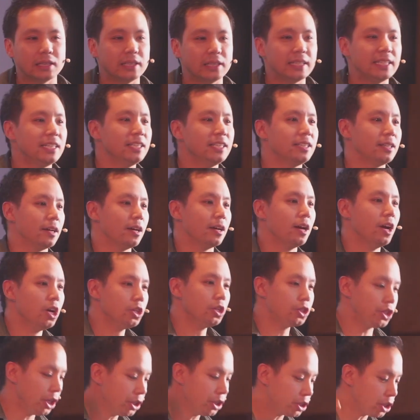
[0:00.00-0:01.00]
leader.
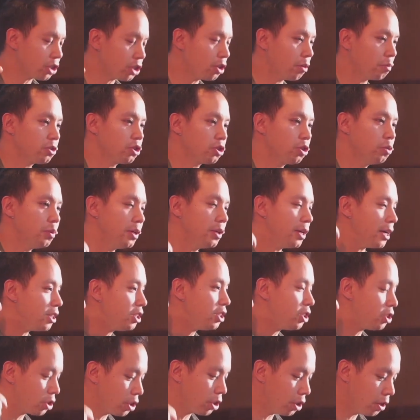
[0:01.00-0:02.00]
Jesus comes to be a
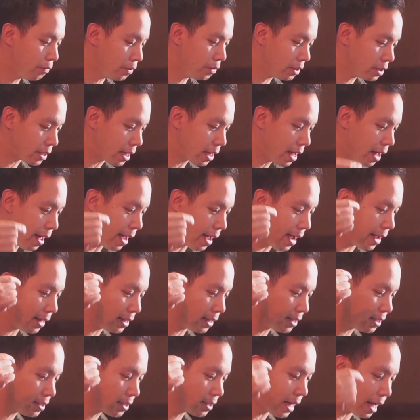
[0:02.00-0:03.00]
servant and
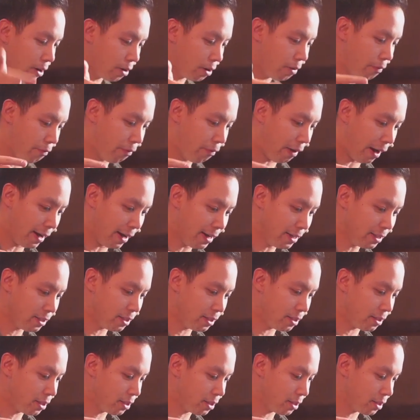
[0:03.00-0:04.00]
a
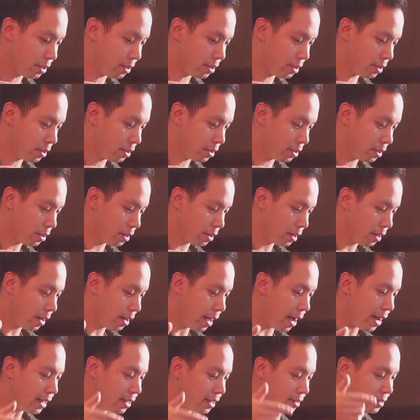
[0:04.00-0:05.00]
sacrifice.
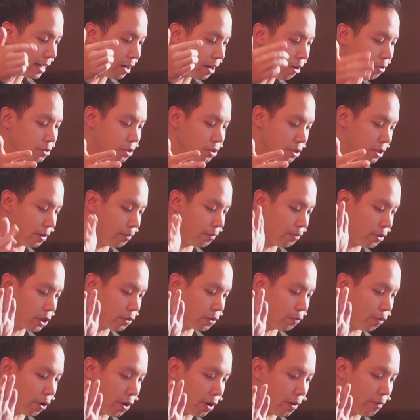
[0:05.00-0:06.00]
And it tells us in
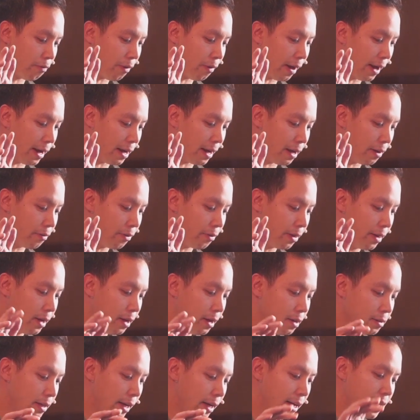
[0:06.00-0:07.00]
verse forty-five
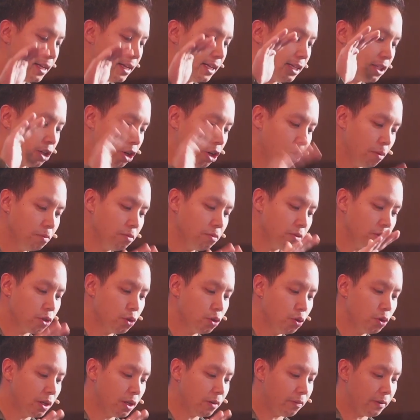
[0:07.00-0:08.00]
that he comes
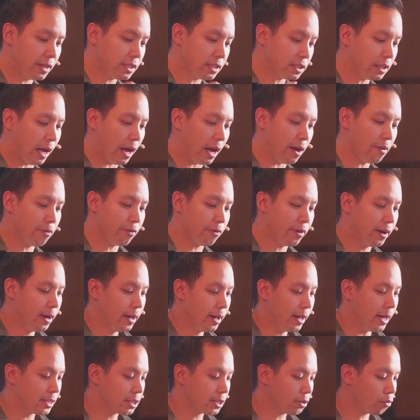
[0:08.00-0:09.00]
to give his life
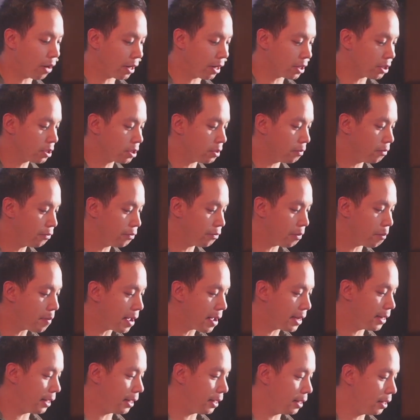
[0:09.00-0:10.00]
as a ransom for
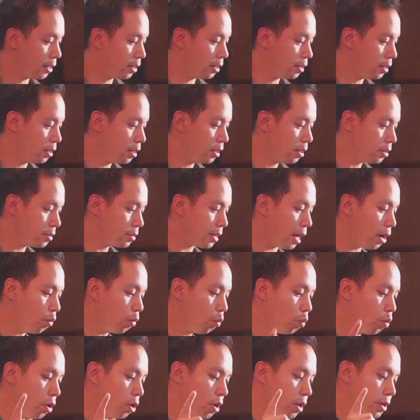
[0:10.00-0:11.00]
many.
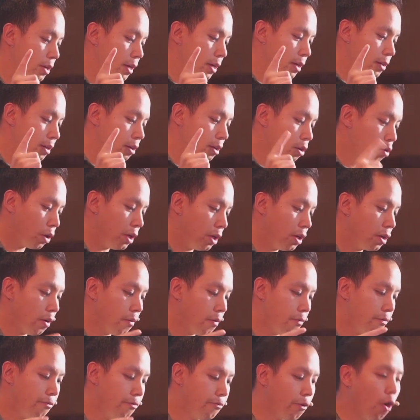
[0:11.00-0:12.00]
That word in the
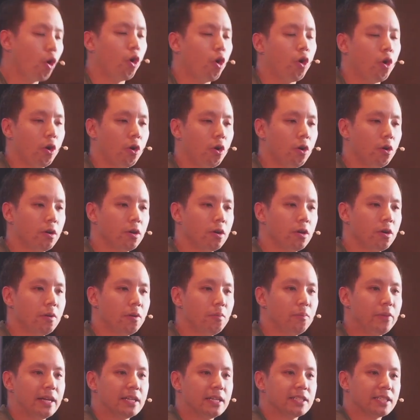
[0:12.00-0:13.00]
Greek for
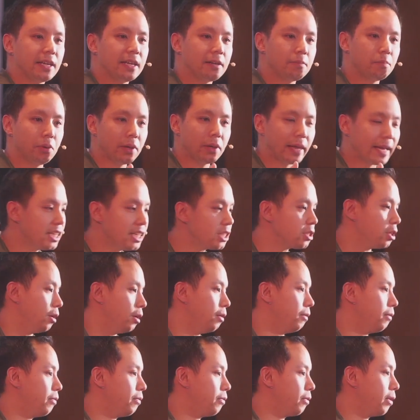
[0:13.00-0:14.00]
means in place
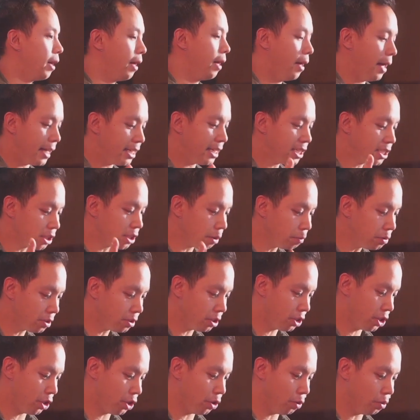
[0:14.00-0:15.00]
of, a
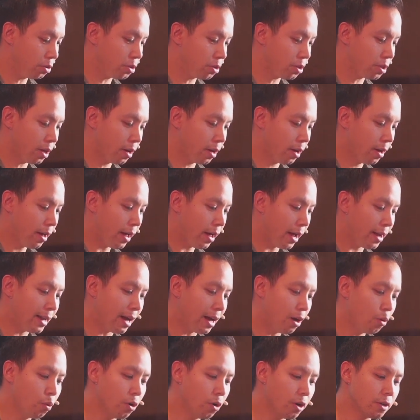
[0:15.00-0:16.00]
substitute. And
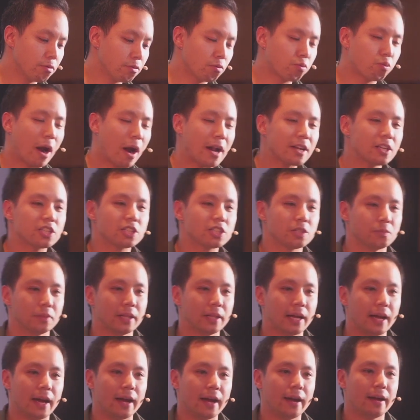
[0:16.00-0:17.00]
that word
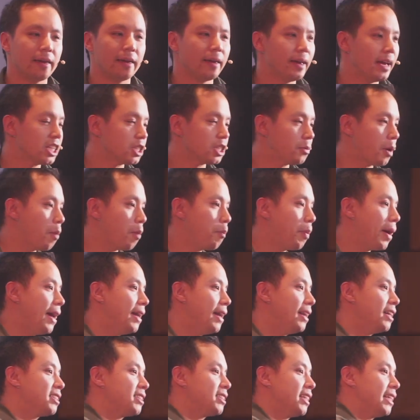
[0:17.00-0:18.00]
ransom there is about
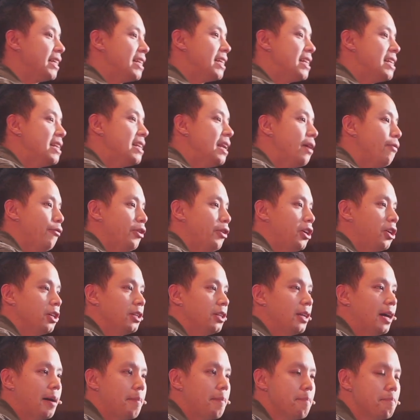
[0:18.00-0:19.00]
paying a
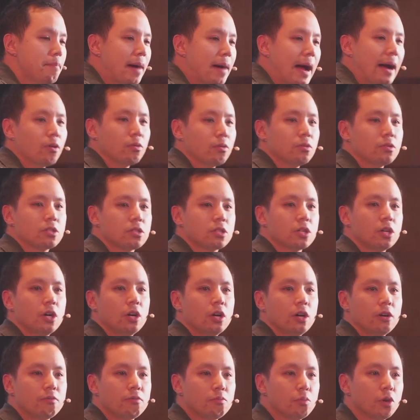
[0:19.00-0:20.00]
significant amount
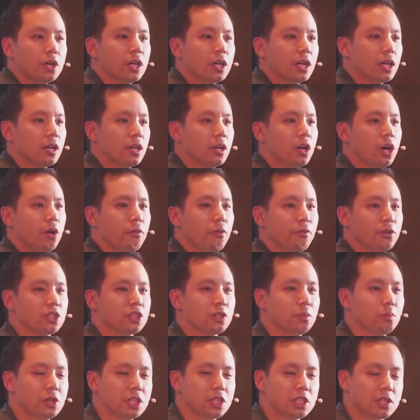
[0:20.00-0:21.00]
of money for
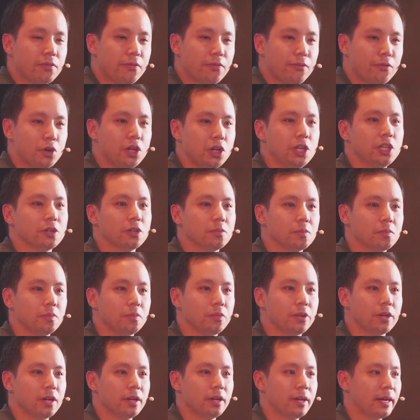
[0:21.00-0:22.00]
somebody's freedom,
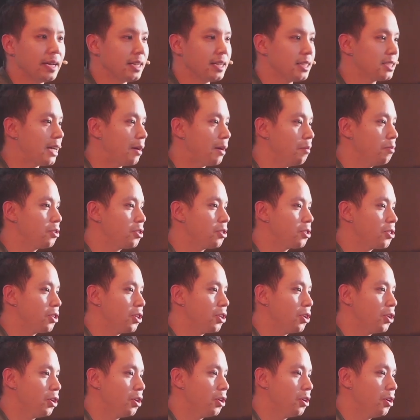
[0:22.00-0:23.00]
except